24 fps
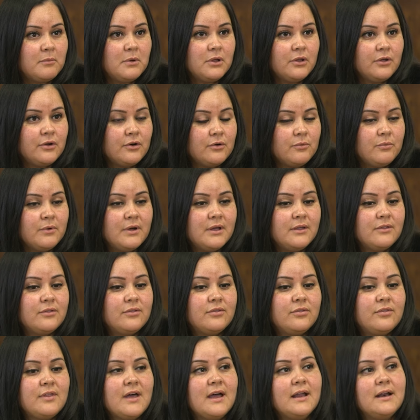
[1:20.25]
and we
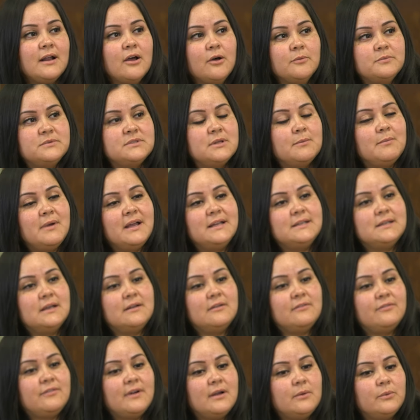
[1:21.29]
listen. We
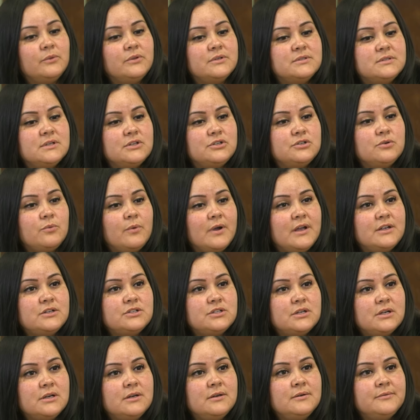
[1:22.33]
survey after every
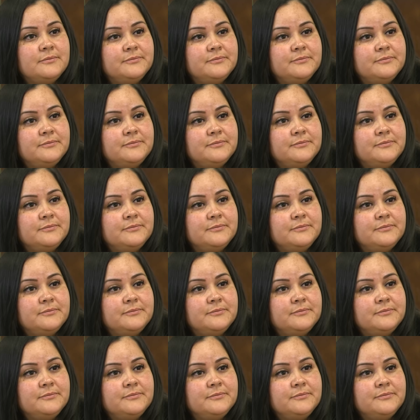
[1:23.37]
training, we